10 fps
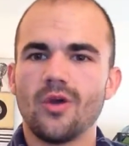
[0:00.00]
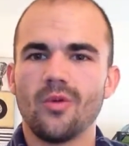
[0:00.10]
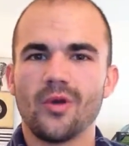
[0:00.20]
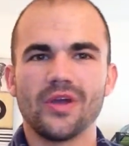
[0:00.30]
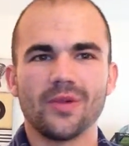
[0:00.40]

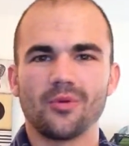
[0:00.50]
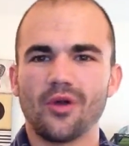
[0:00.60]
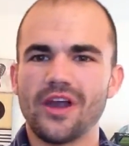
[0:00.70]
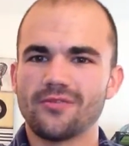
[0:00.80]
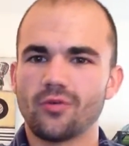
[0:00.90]
what we are
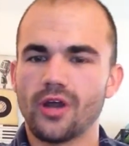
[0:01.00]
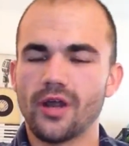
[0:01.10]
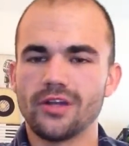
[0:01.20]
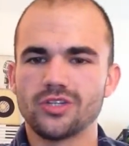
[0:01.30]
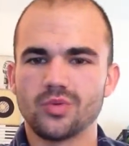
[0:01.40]
praying for and
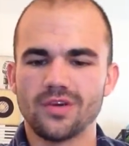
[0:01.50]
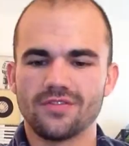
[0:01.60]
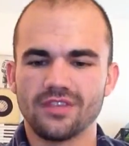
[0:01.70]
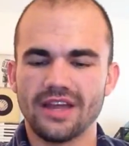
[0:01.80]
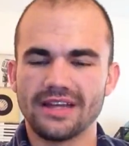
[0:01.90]
it should
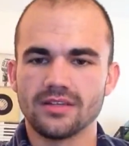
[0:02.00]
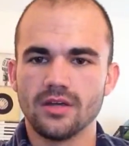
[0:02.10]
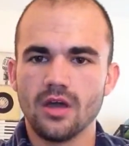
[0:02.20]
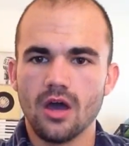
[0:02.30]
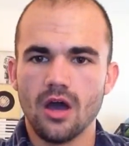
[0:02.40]
reflect
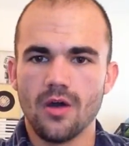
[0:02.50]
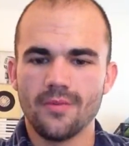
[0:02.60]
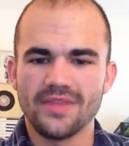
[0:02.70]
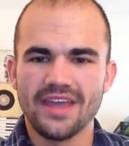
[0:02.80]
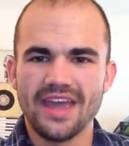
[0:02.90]

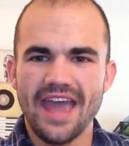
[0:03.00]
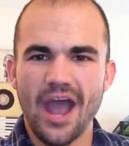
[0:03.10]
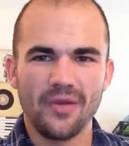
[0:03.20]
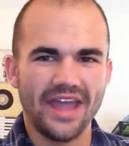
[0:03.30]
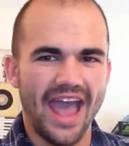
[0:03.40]
um,
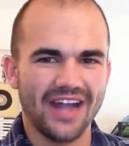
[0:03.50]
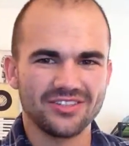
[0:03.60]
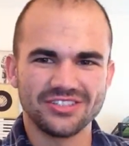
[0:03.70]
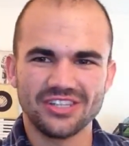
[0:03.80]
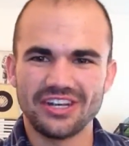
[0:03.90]
how we
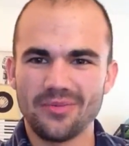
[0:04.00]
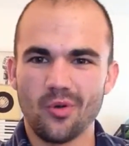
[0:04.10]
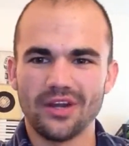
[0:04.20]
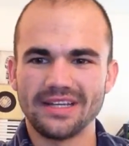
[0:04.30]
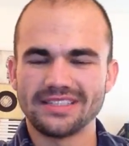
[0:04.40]
act on Sunday
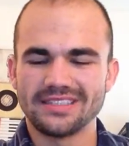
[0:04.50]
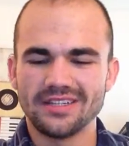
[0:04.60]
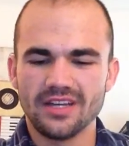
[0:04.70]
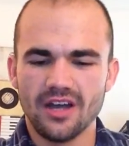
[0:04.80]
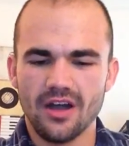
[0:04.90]
mornings.
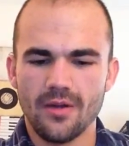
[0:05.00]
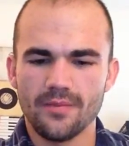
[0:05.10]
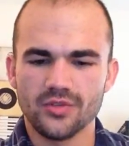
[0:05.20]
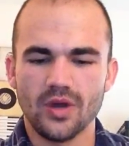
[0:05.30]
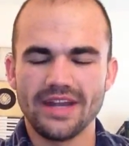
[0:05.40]

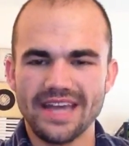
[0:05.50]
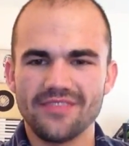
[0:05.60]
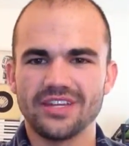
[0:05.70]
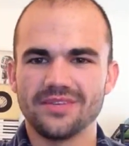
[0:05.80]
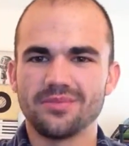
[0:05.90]
Um, so I
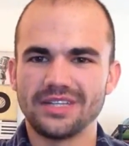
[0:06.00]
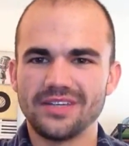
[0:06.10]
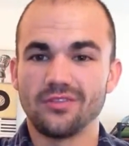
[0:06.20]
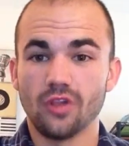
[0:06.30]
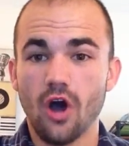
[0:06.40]
definitely
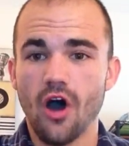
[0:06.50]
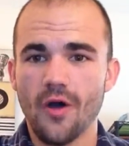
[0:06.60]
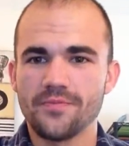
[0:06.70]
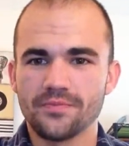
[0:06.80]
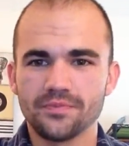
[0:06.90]
believe
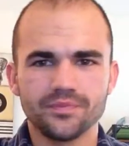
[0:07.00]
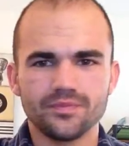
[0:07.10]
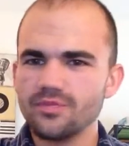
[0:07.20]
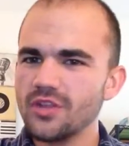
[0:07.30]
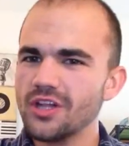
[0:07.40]
Law
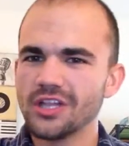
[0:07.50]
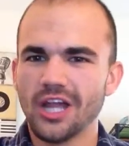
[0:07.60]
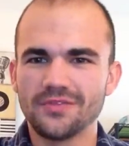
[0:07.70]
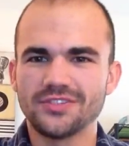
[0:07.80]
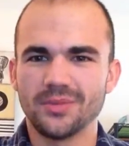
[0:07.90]

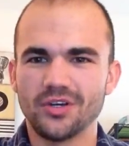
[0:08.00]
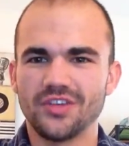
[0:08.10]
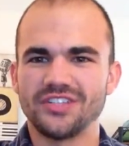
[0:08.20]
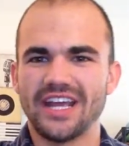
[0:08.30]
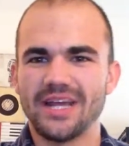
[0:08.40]
loves the
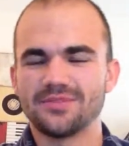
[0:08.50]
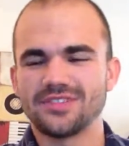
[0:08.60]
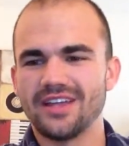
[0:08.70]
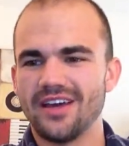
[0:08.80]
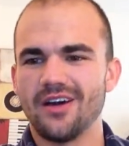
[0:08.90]
book of
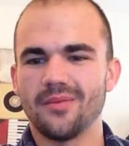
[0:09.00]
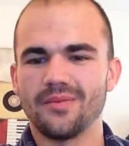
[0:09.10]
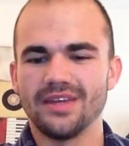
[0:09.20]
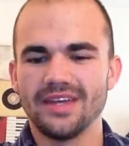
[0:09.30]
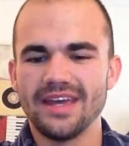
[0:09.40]
James
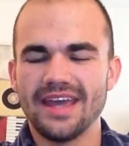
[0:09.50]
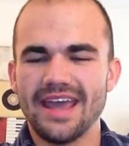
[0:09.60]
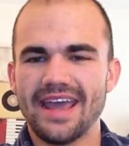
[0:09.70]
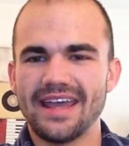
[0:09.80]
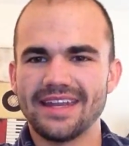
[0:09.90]
um,
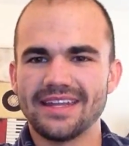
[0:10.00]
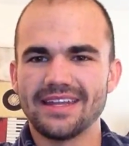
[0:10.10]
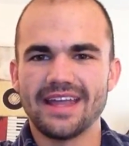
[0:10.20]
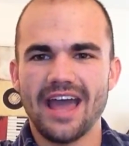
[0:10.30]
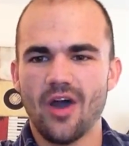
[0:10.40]
and
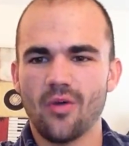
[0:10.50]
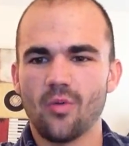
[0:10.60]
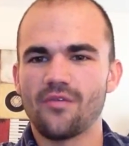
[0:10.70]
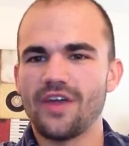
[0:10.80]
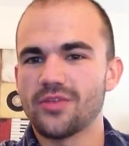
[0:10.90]

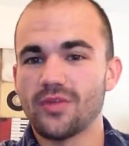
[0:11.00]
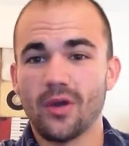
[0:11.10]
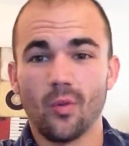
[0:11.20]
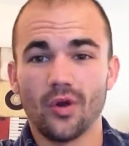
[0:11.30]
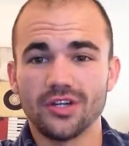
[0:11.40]
how faith
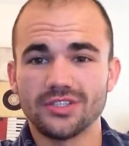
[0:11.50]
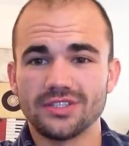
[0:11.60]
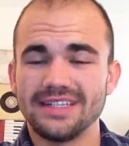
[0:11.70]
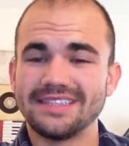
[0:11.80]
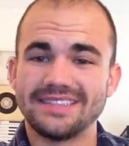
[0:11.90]
without
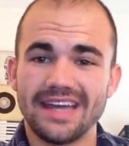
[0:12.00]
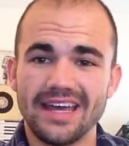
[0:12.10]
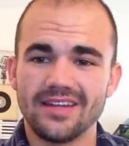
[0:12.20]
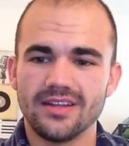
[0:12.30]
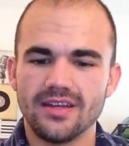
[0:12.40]
works is
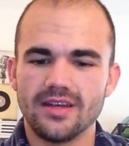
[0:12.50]
dead.